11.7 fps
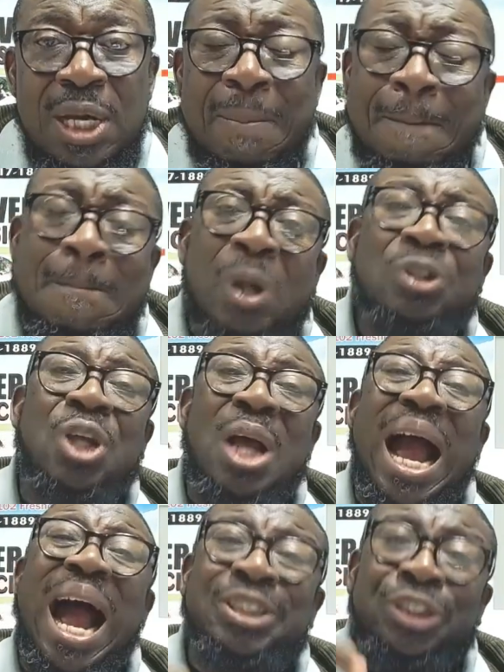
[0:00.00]
must
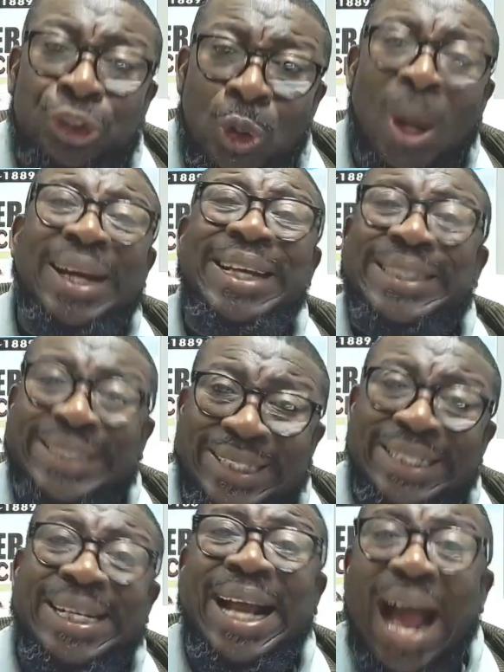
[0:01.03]
actually
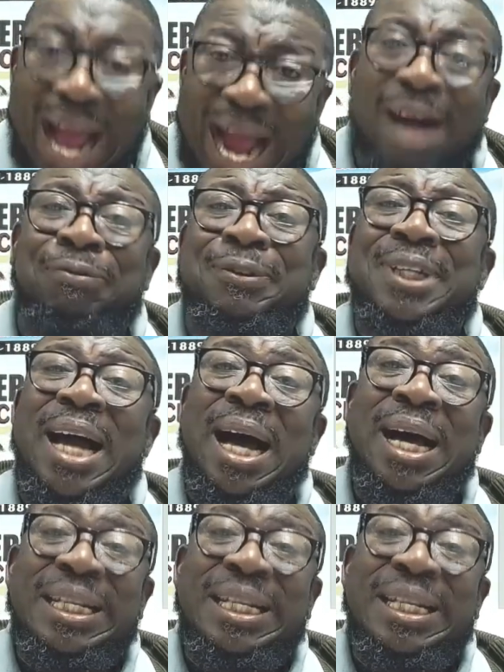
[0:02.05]
think after